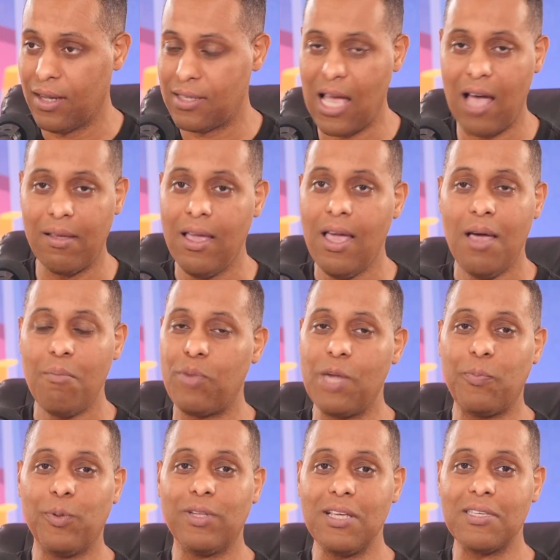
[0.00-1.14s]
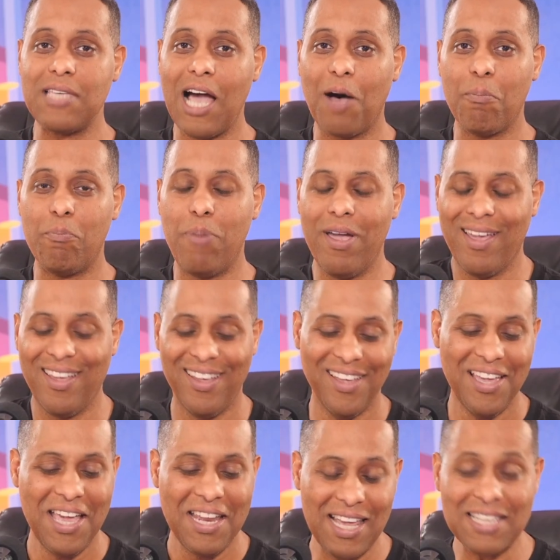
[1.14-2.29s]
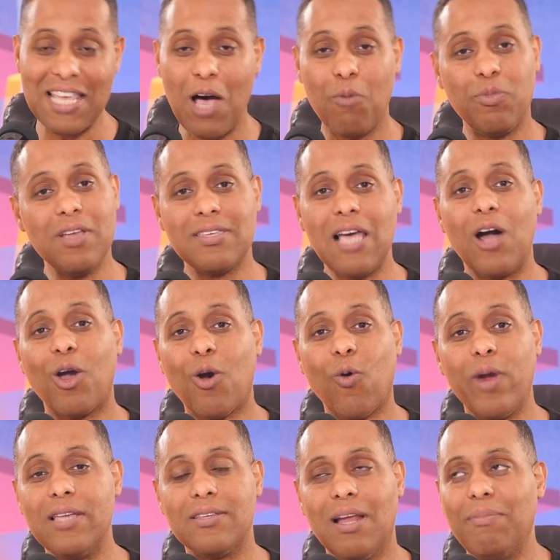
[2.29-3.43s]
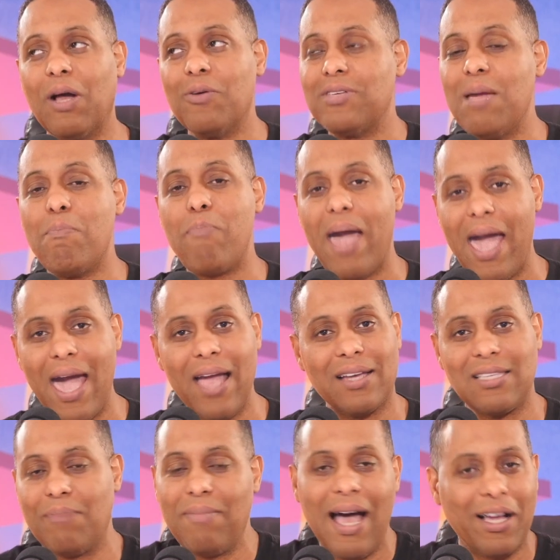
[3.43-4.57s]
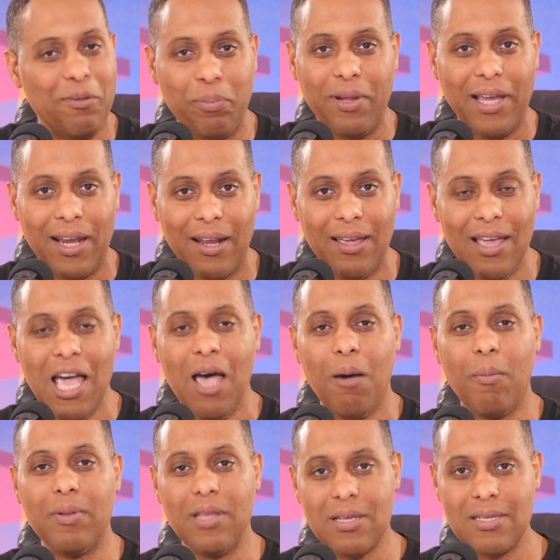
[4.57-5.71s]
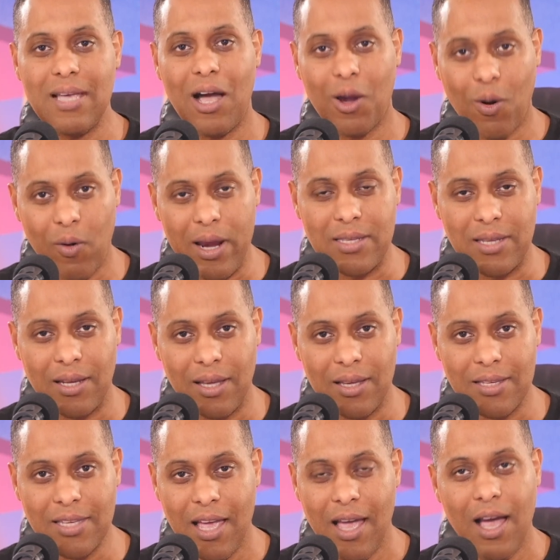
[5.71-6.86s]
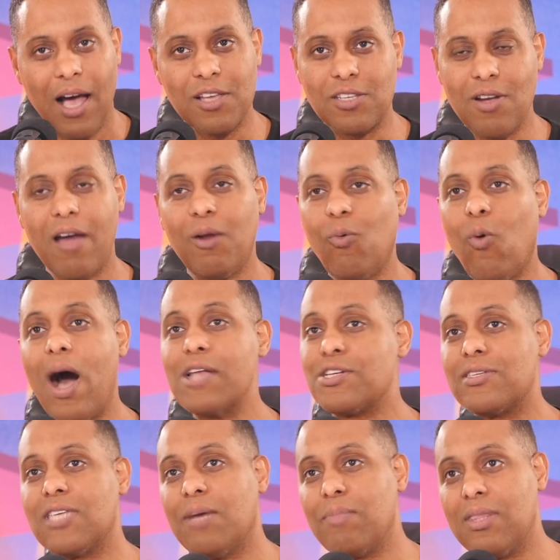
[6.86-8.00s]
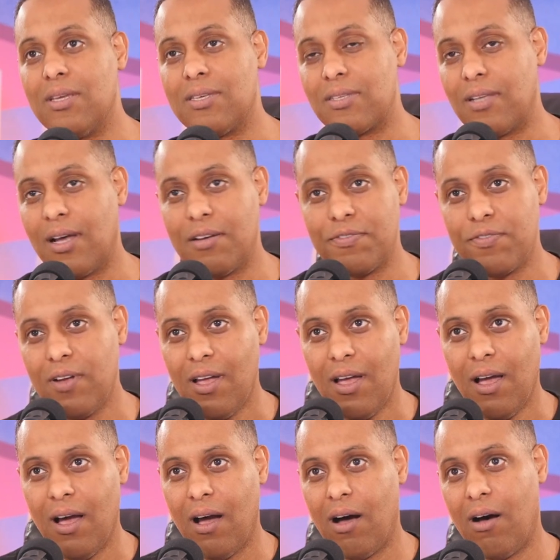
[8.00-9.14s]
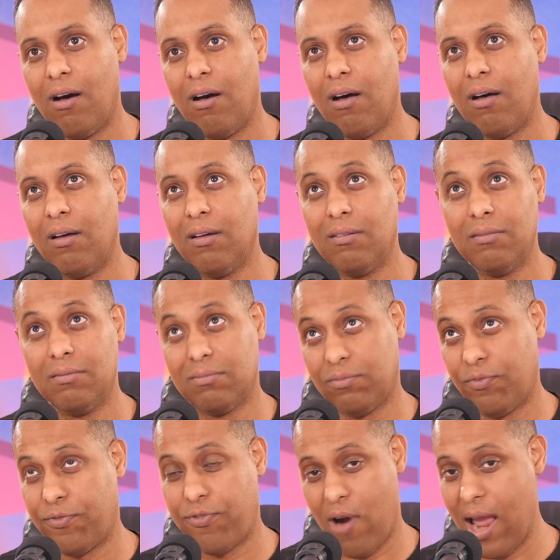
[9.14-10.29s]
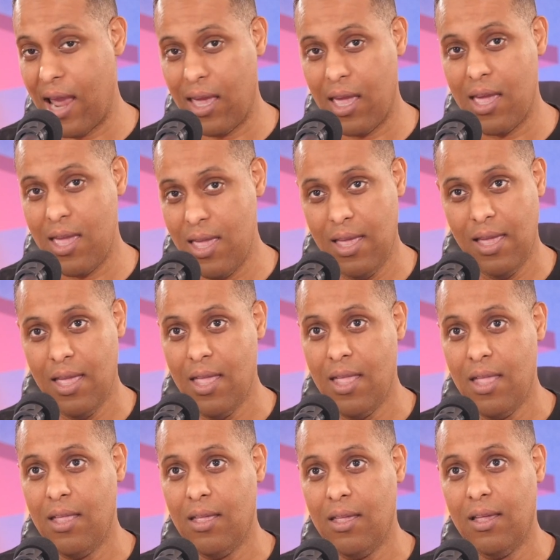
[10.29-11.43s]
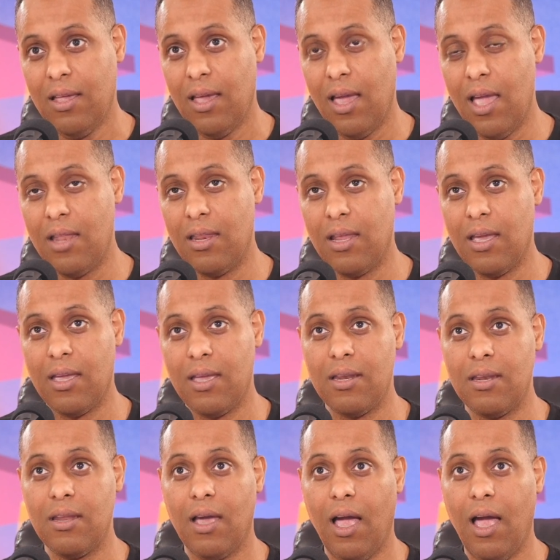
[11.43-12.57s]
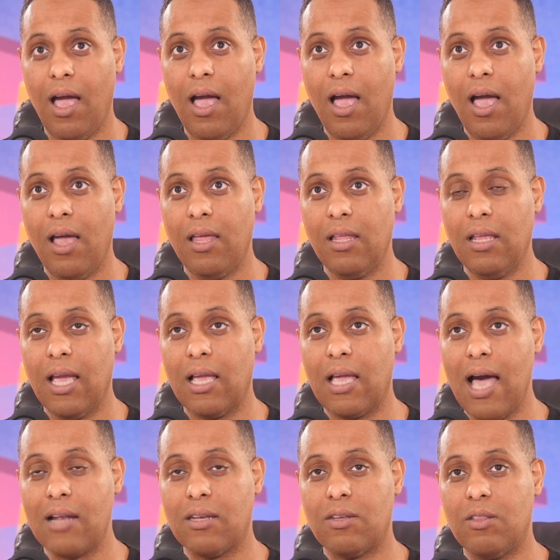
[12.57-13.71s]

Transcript: because I, people, this is how, this is how, this is how crazy. I'm not gonna say bad because I'm not complaining, but this is how crazy it is. I started watching some of this stuff on Friday, and then Dino it got